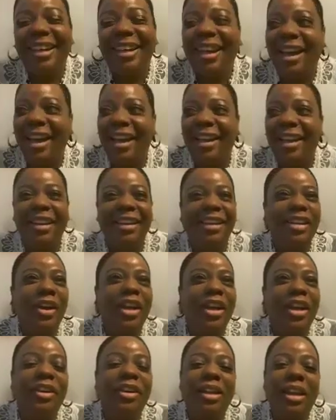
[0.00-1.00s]
Yeah,
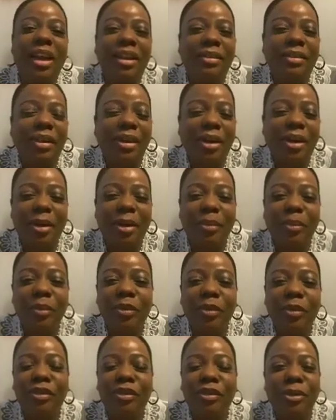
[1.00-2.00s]
I hear a lot of
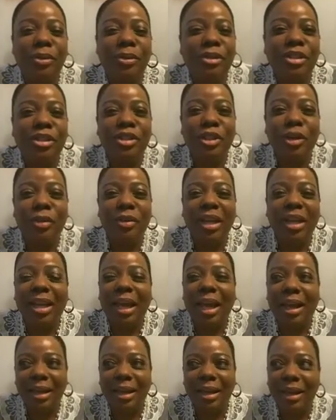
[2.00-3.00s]
reviews concerning it.
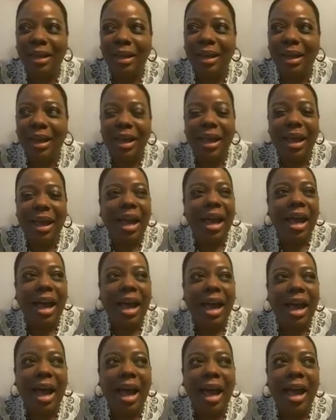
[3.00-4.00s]
Like,
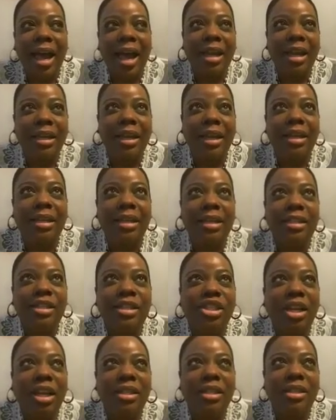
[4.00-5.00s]
I had a lady
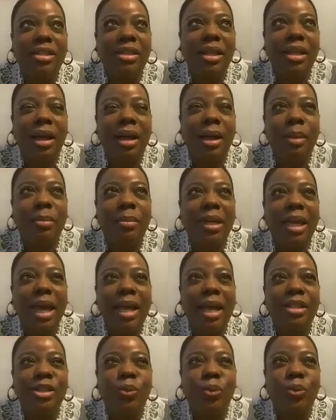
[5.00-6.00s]
just
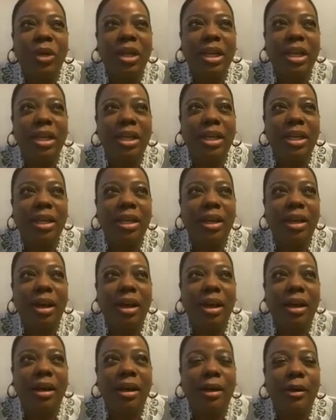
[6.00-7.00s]
last week.
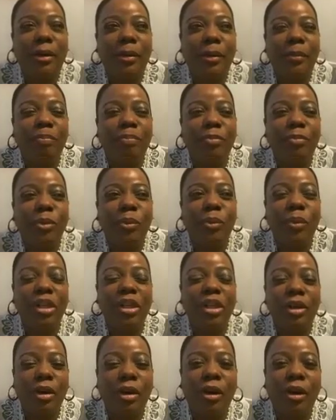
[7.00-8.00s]

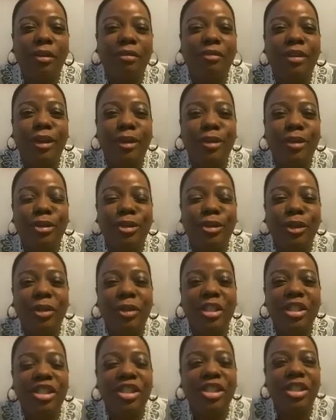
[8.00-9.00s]
One of the heartfelt
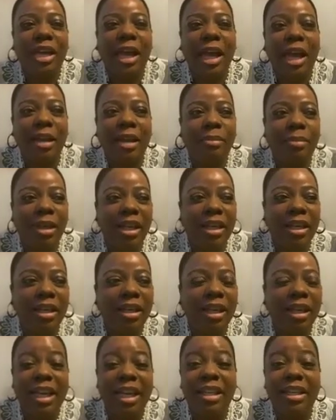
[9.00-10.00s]
stories. She had been
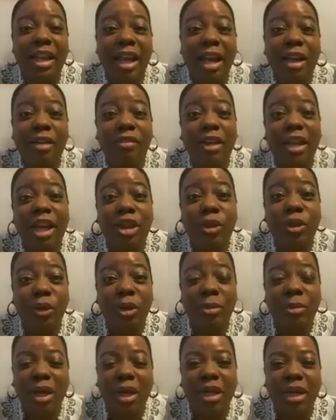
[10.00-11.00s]
laying down for like
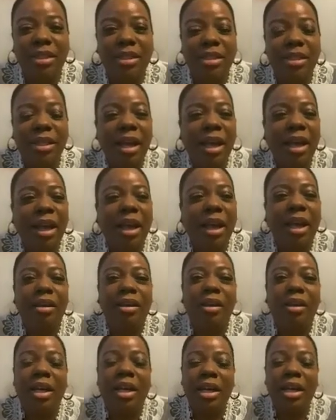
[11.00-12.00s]
3 months,
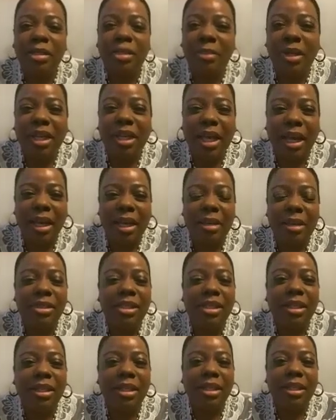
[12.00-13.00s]
and her husband came
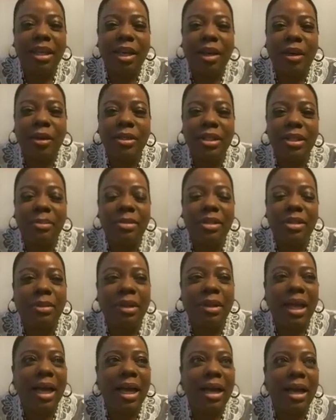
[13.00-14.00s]
to get her some
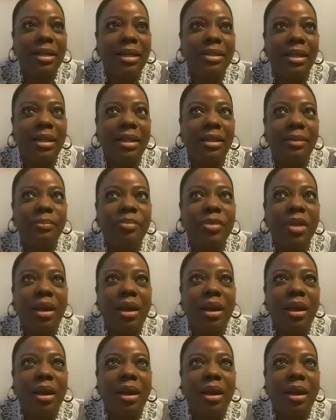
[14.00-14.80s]
supplies, and